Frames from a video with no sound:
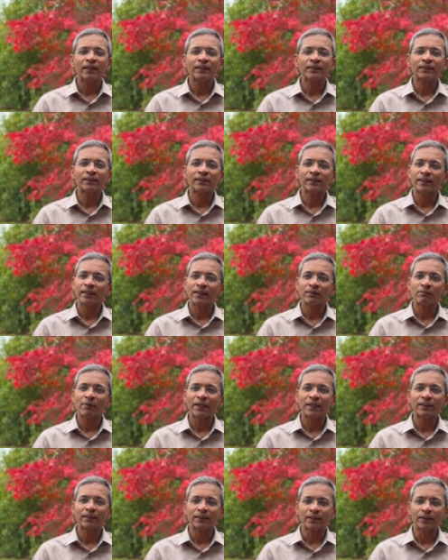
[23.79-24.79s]
history in
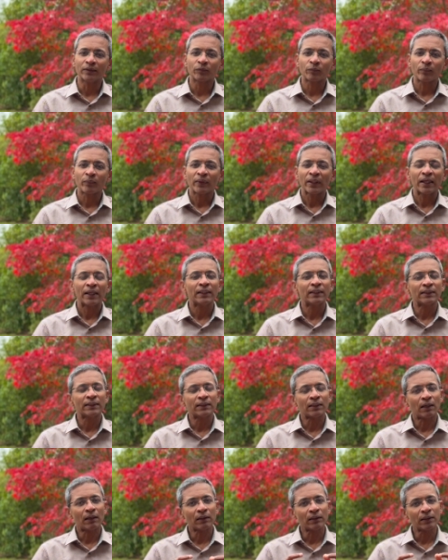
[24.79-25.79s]
medicine. It
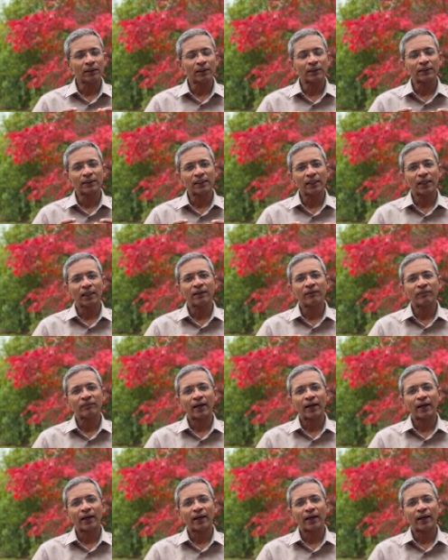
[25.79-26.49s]
started its life